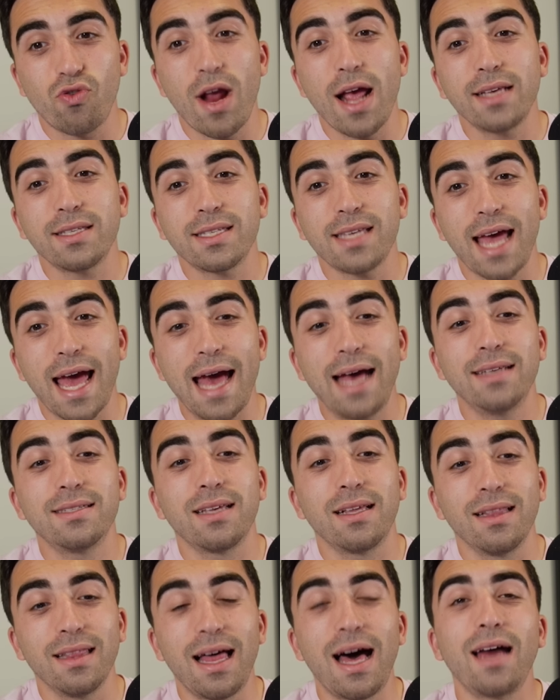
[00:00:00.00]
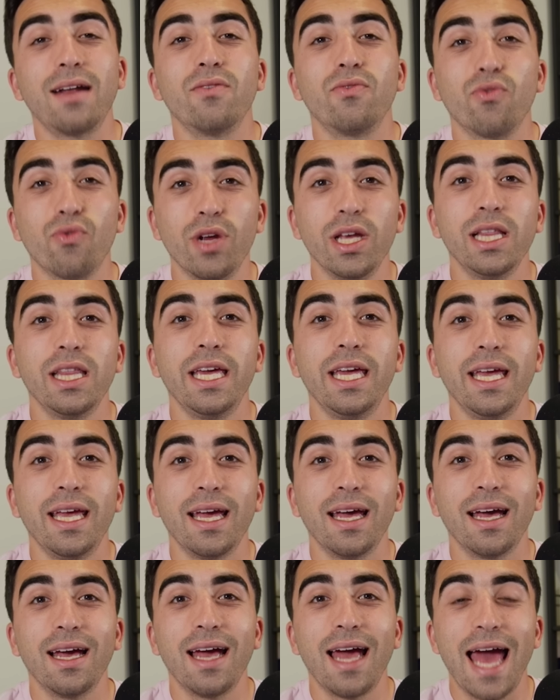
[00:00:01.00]
has a lot of really
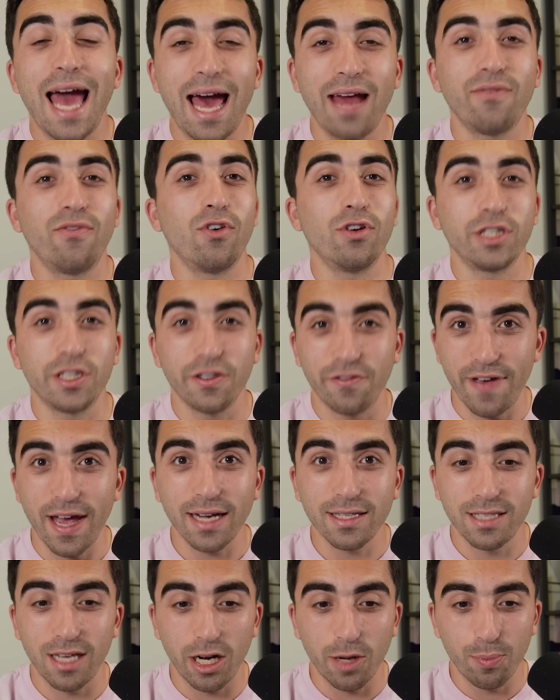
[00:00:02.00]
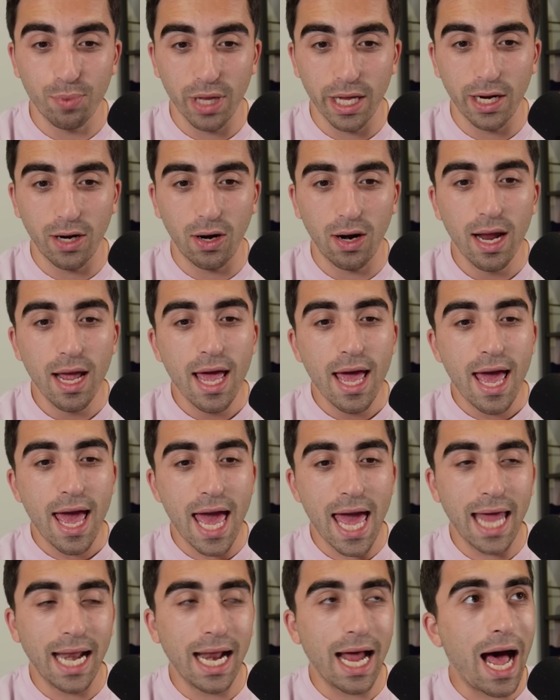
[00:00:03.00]
adverse effects on a player.
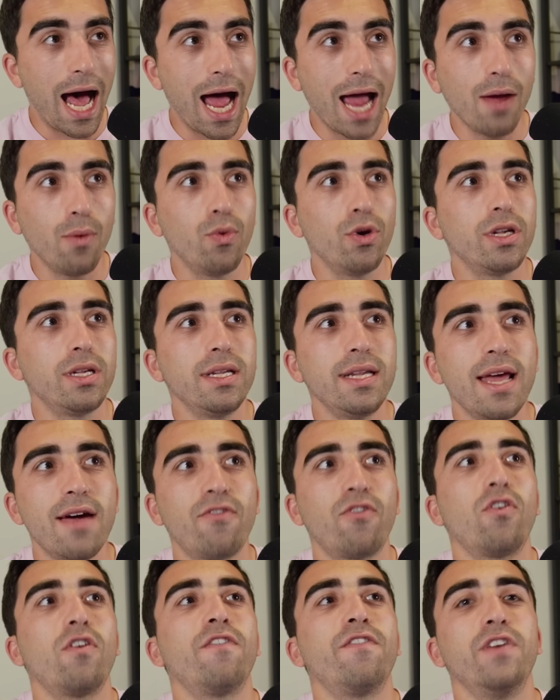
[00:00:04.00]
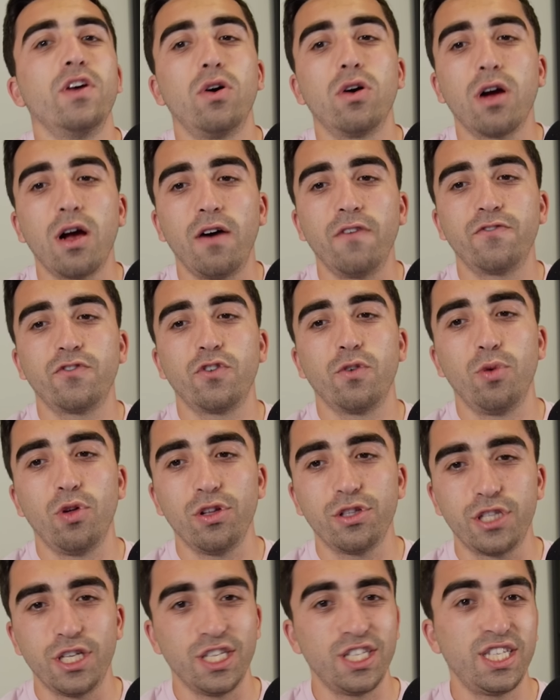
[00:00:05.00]
And I would never feel comfortable
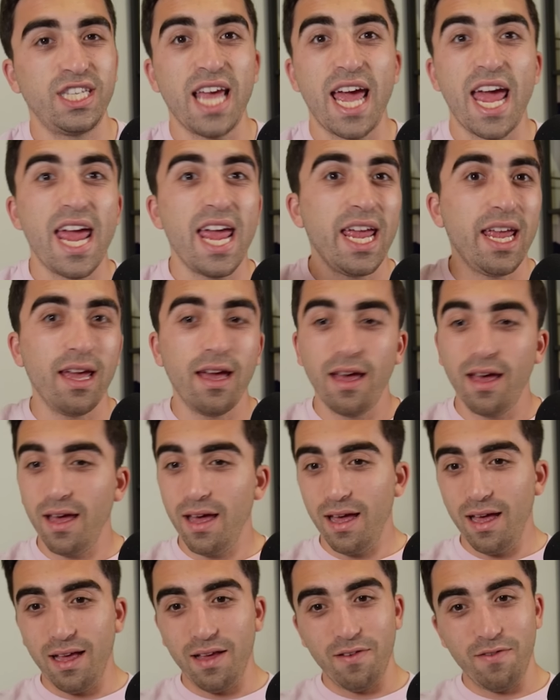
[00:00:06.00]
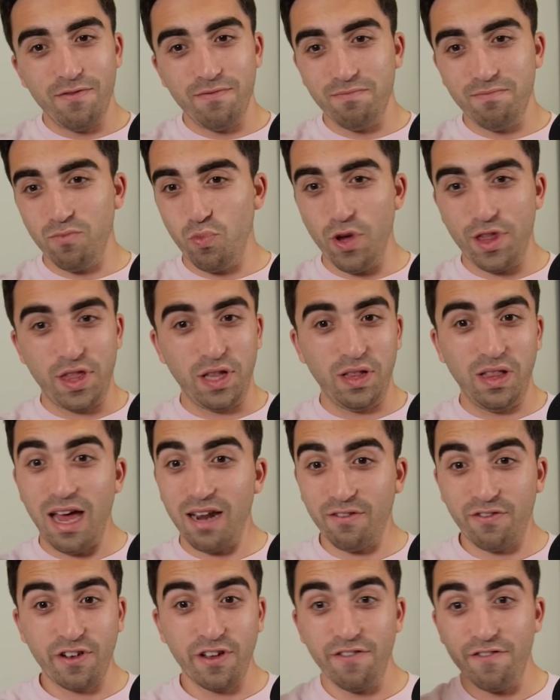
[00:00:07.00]
to say with a lot
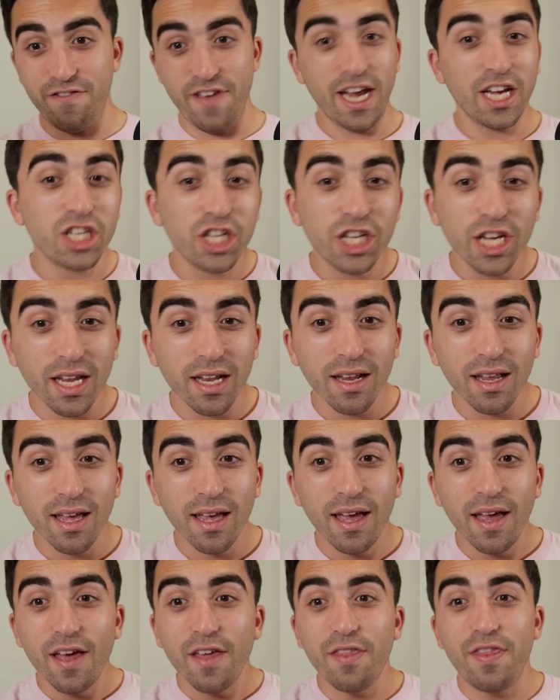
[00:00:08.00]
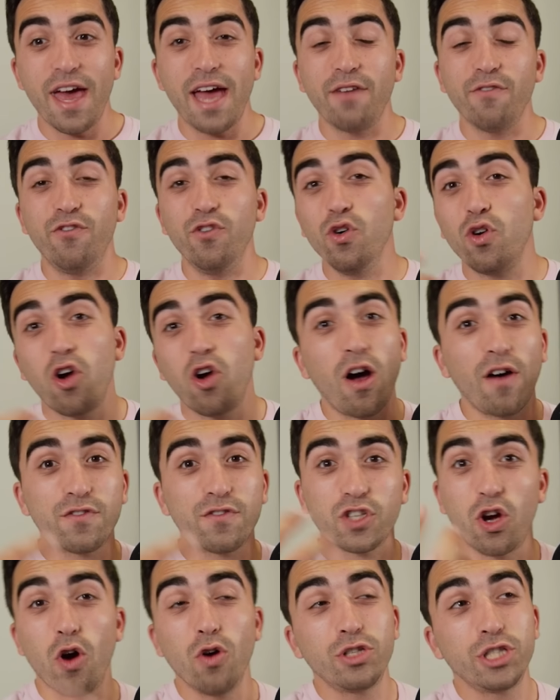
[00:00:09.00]
of conviction that Vukov's
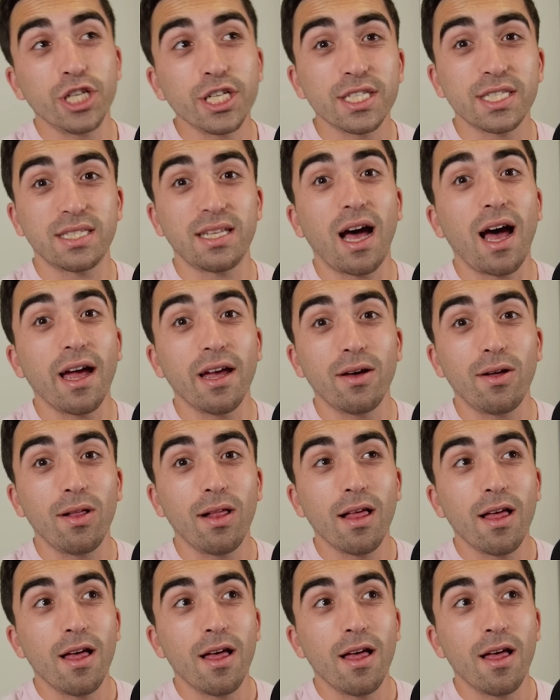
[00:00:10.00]
coaching style